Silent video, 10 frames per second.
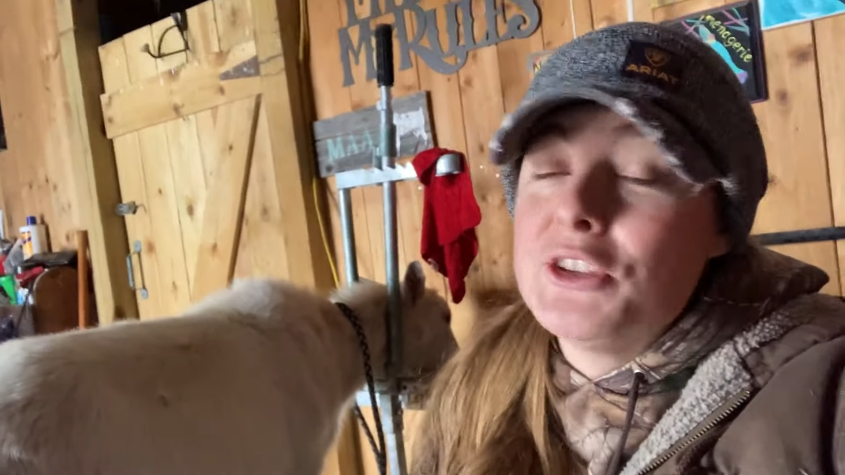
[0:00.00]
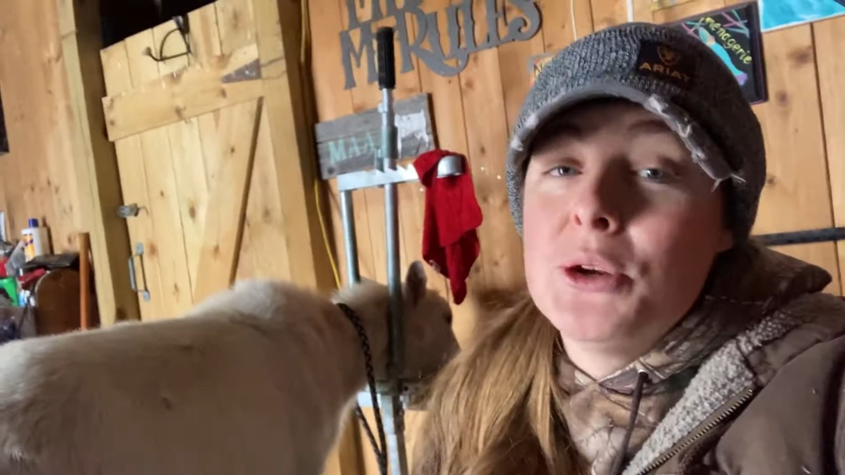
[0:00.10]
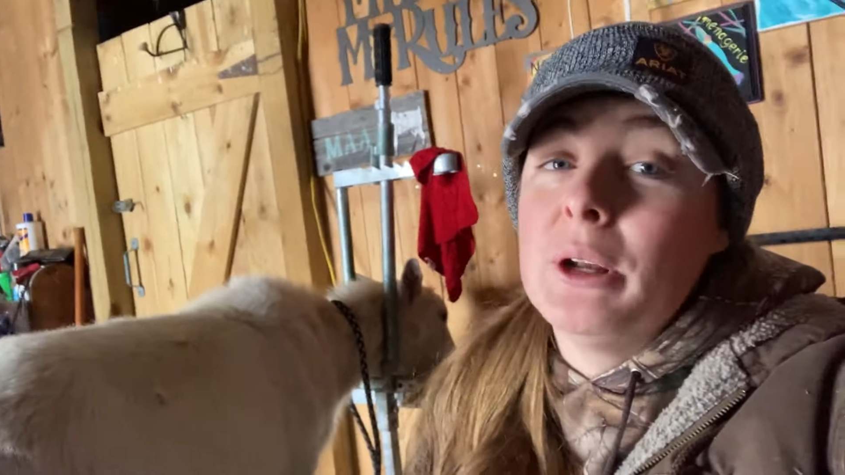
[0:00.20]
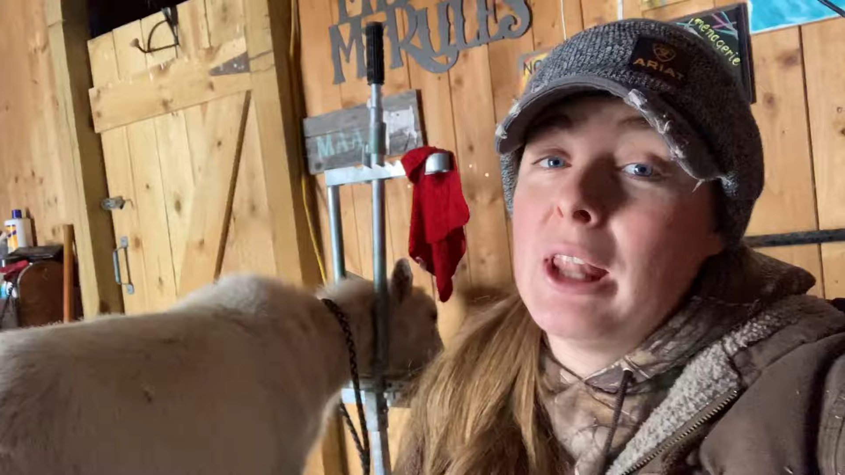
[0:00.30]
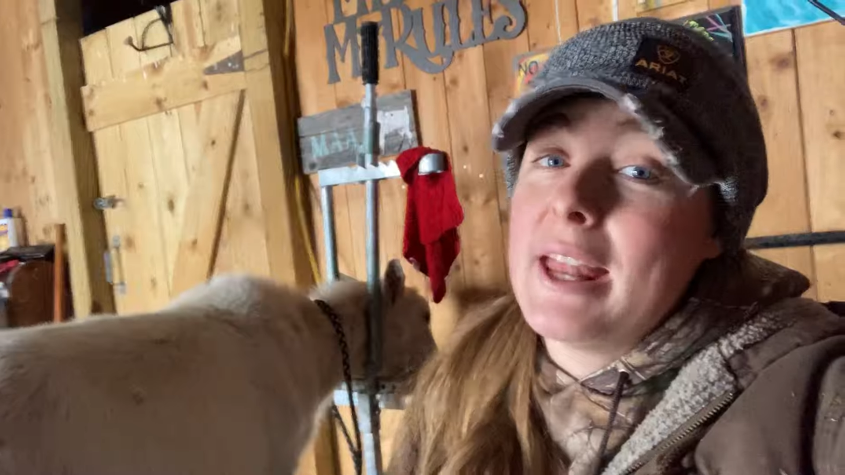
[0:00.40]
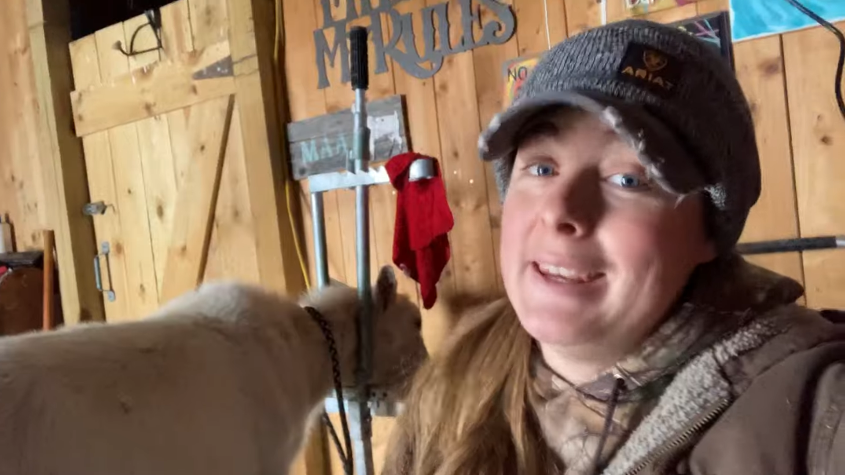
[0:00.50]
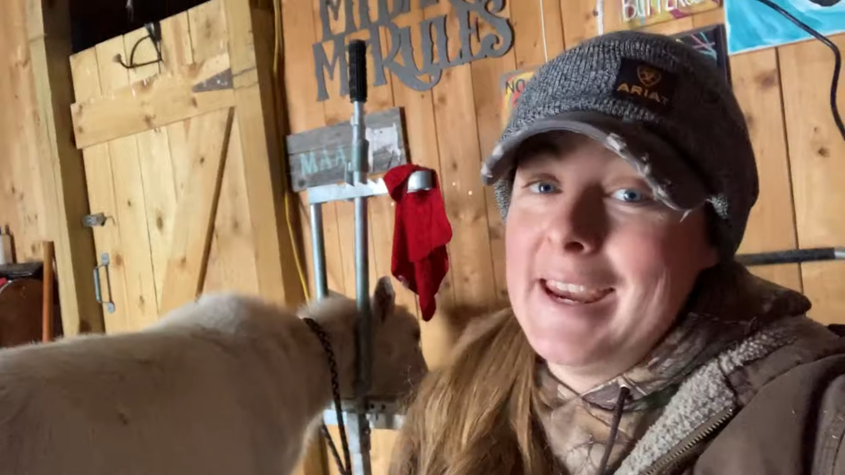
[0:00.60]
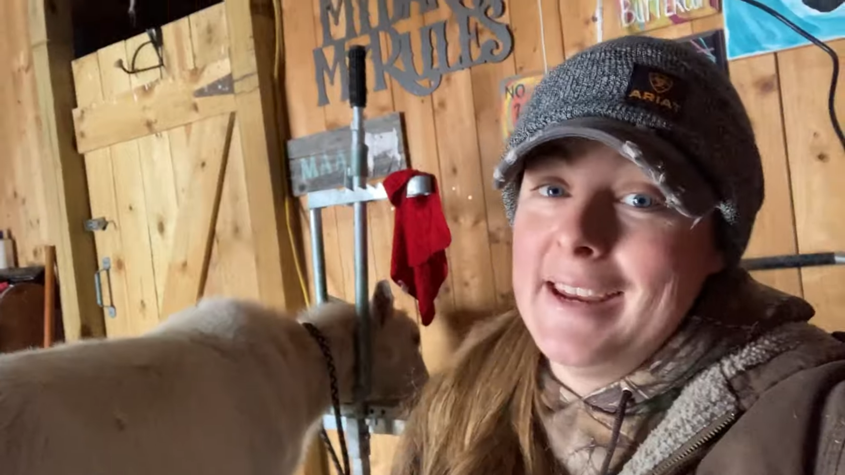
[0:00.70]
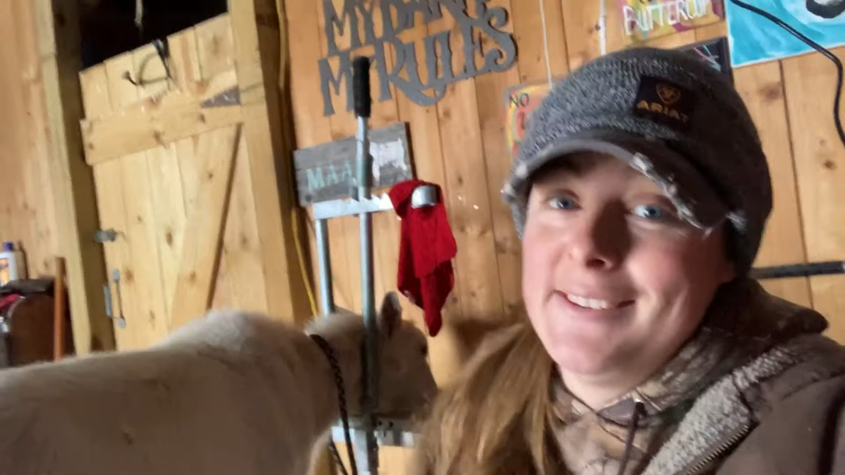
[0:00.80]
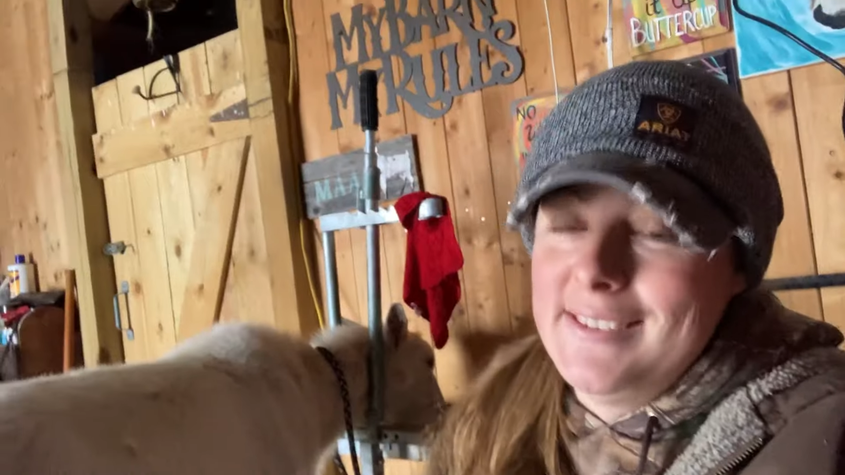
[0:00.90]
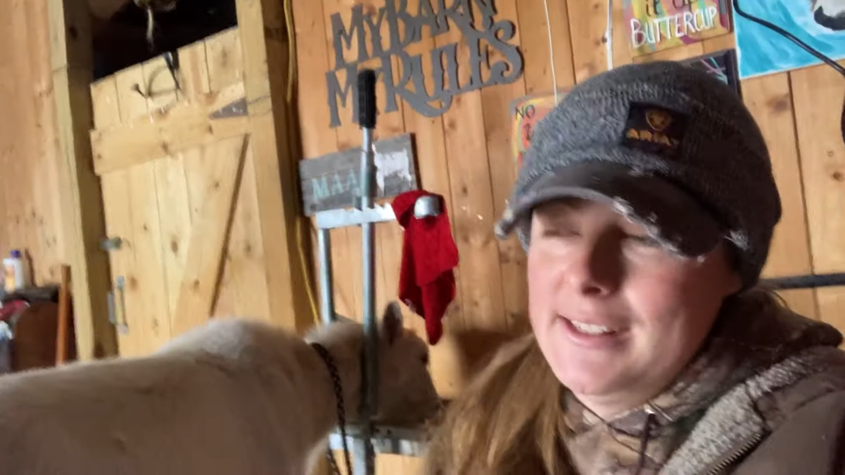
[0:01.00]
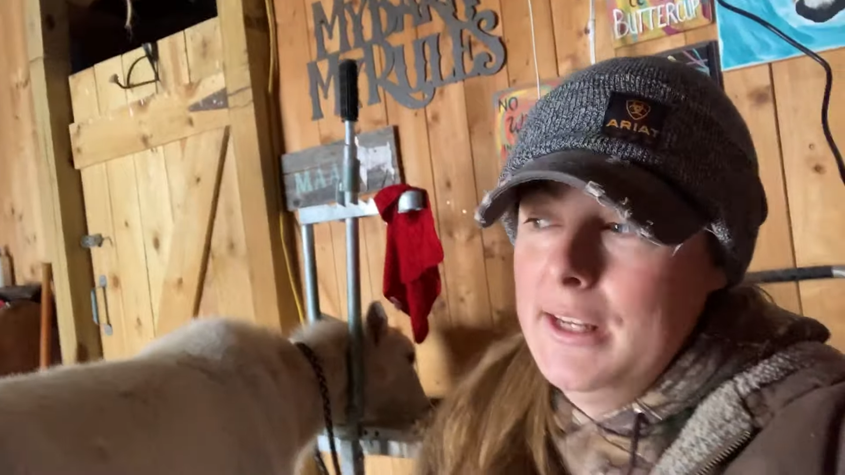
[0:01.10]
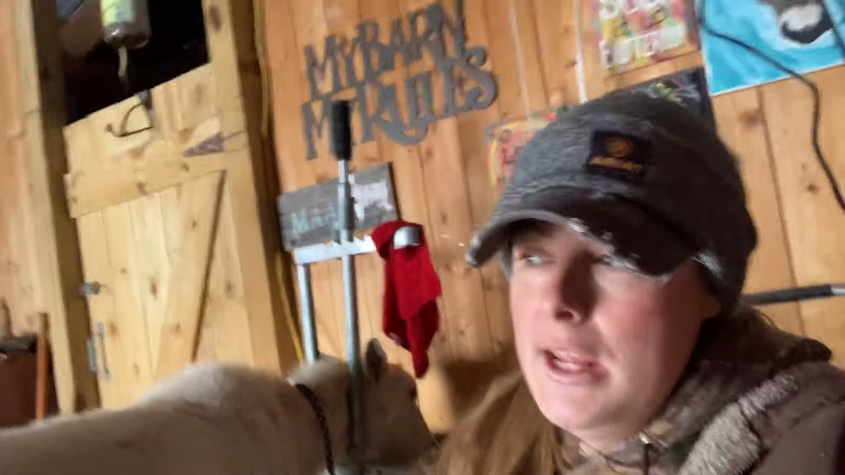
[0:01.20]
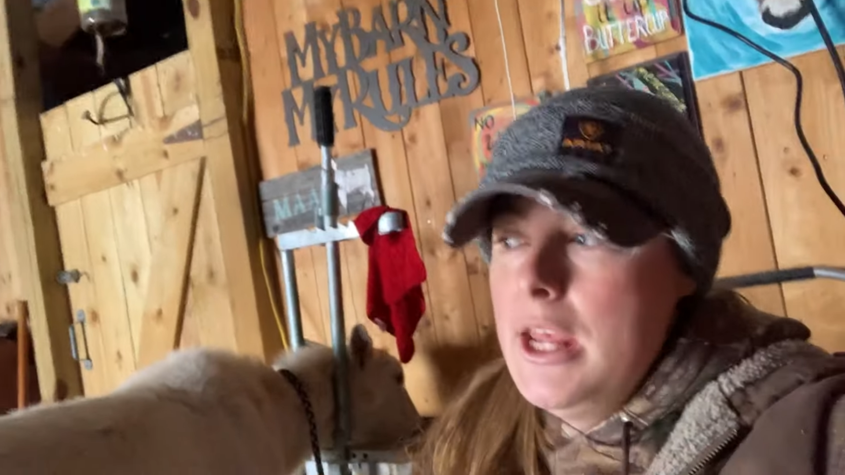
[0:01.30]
doing a lot of dancing